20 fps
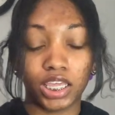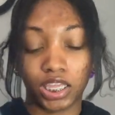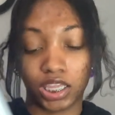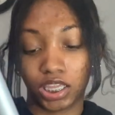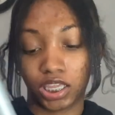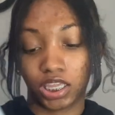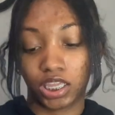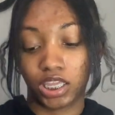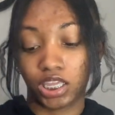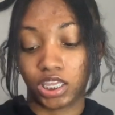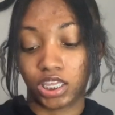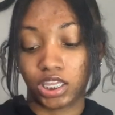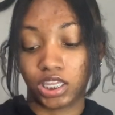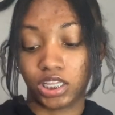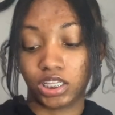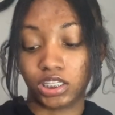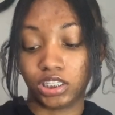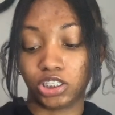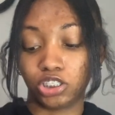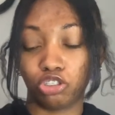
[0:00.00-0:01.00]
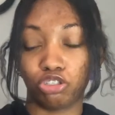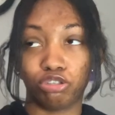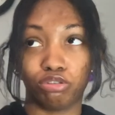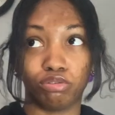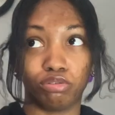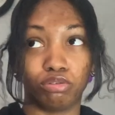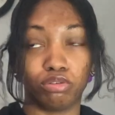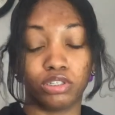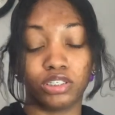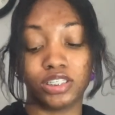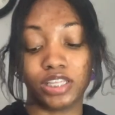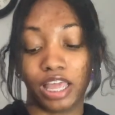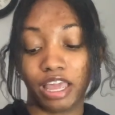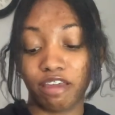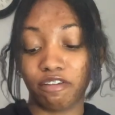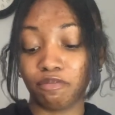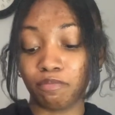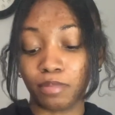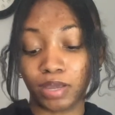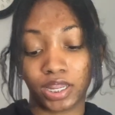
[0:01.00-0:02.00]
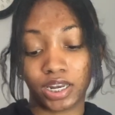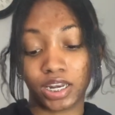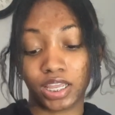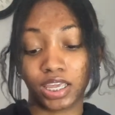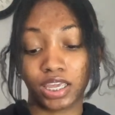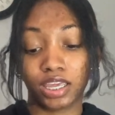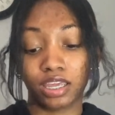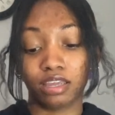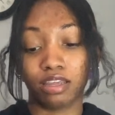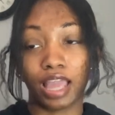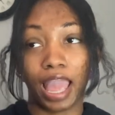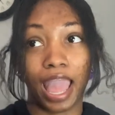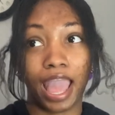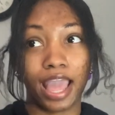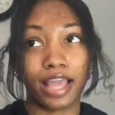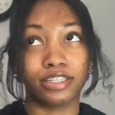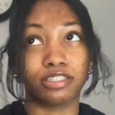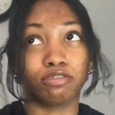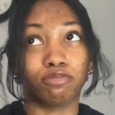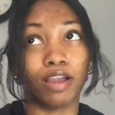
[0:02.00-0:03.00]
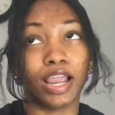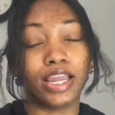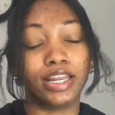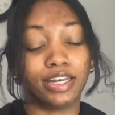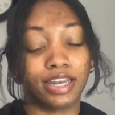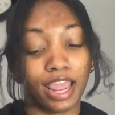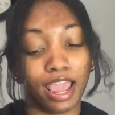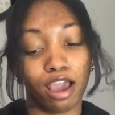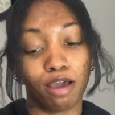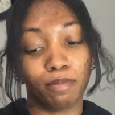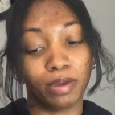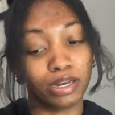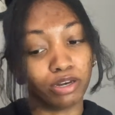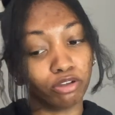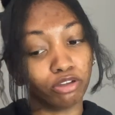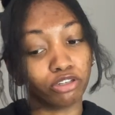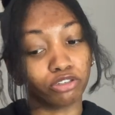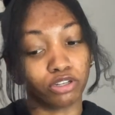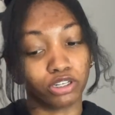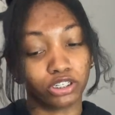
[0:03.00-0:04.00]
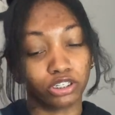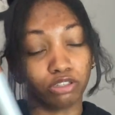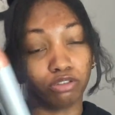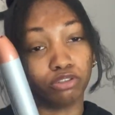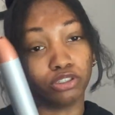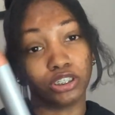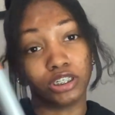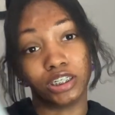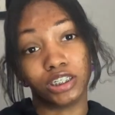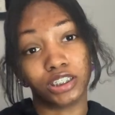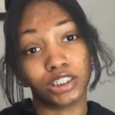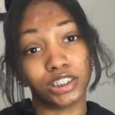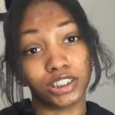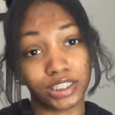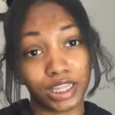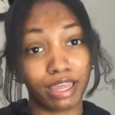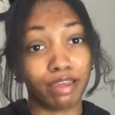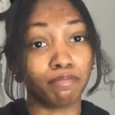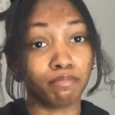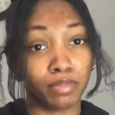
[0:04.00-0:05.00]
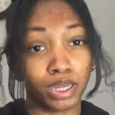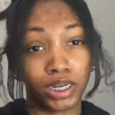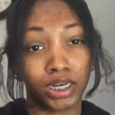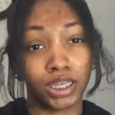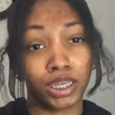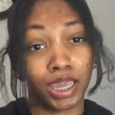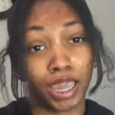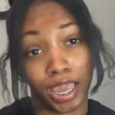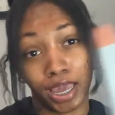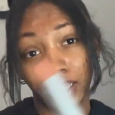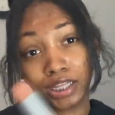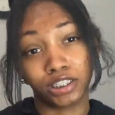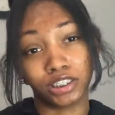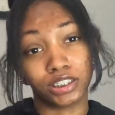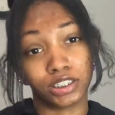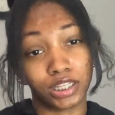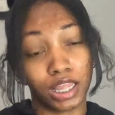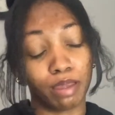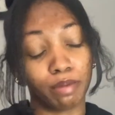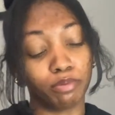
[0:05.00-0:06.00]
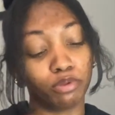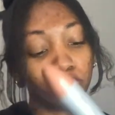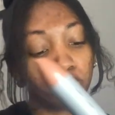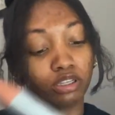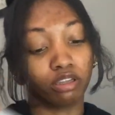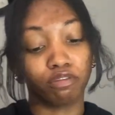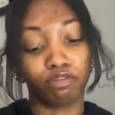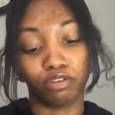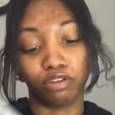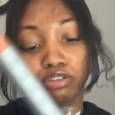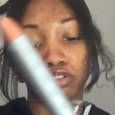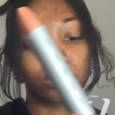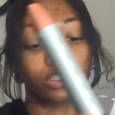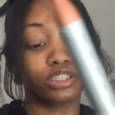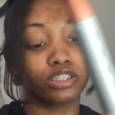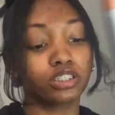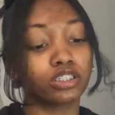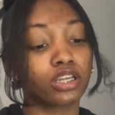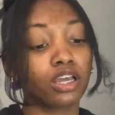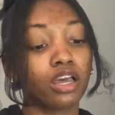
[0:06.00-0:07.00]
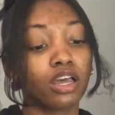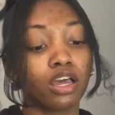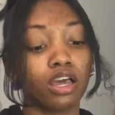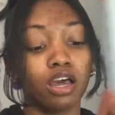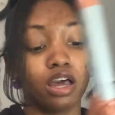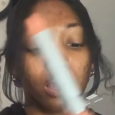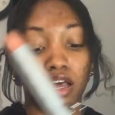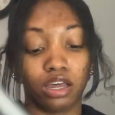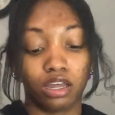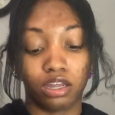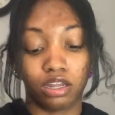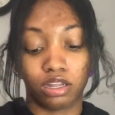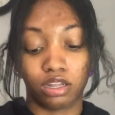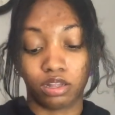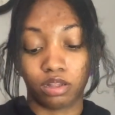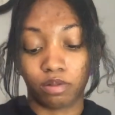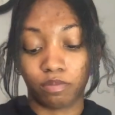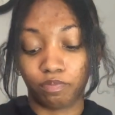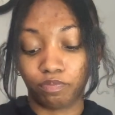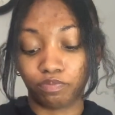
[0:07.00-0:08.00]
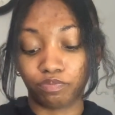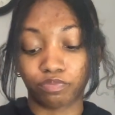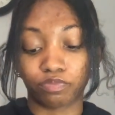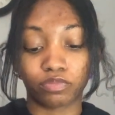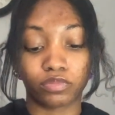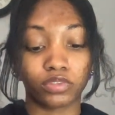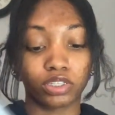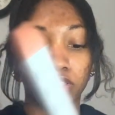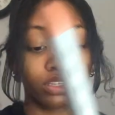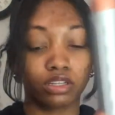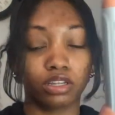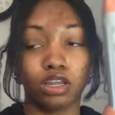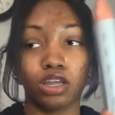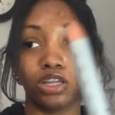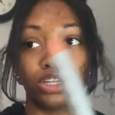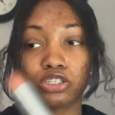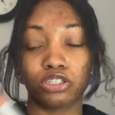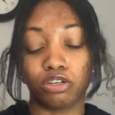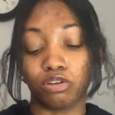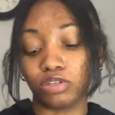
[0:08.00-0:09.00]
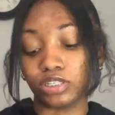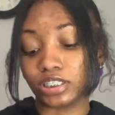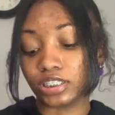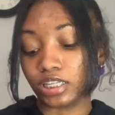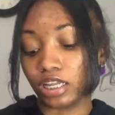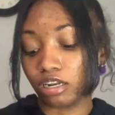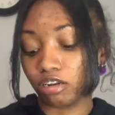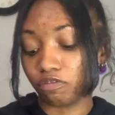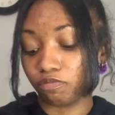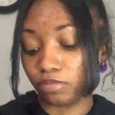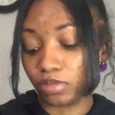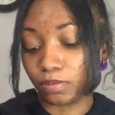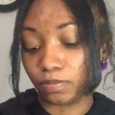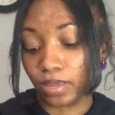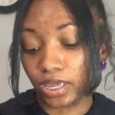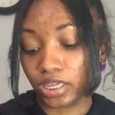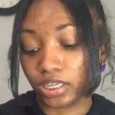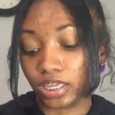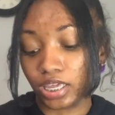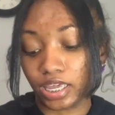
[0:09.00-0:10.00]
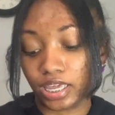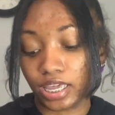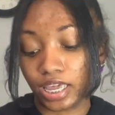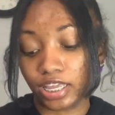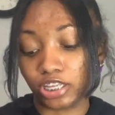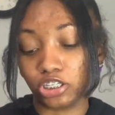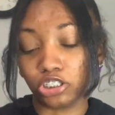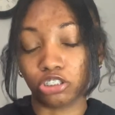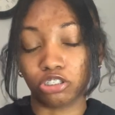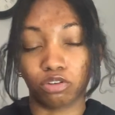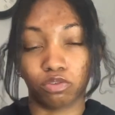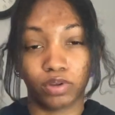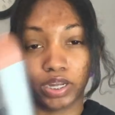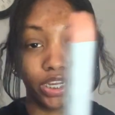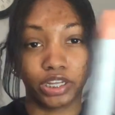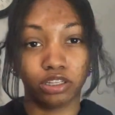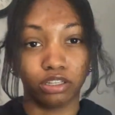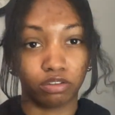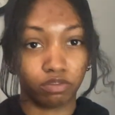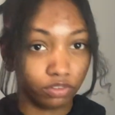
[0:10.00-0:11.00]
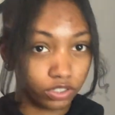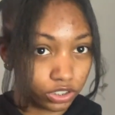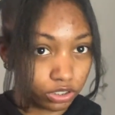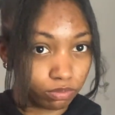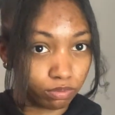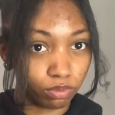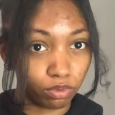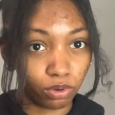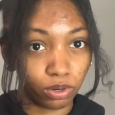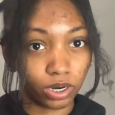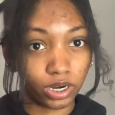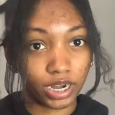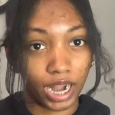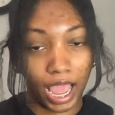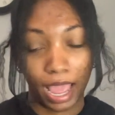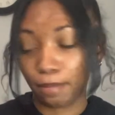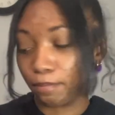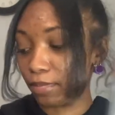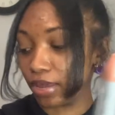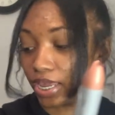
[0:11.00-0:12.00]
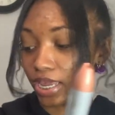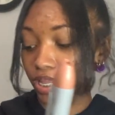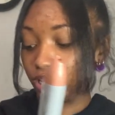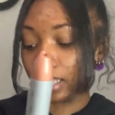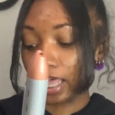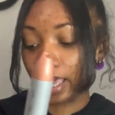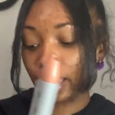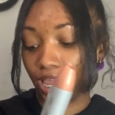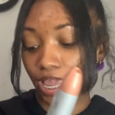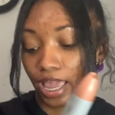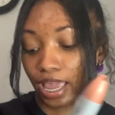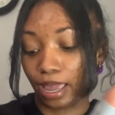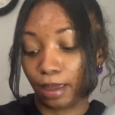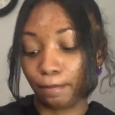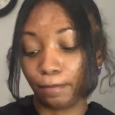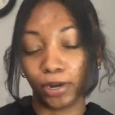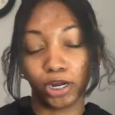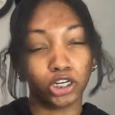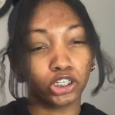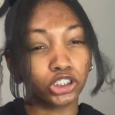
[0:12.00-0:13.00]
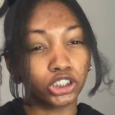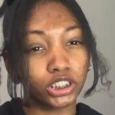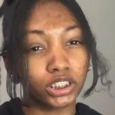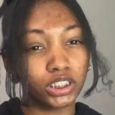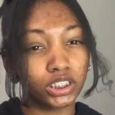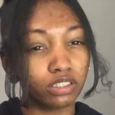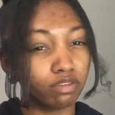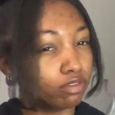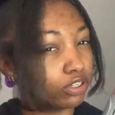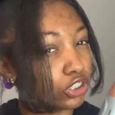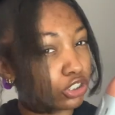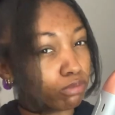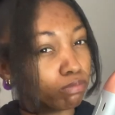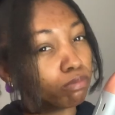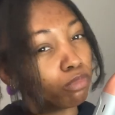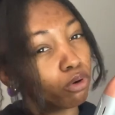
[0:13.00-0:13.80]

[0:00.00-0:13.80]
is to save money as of right now, my New Year's resolution is to save money and to stop using filters. Um, so instead of me making just a regular vision board, I made like a purchase vision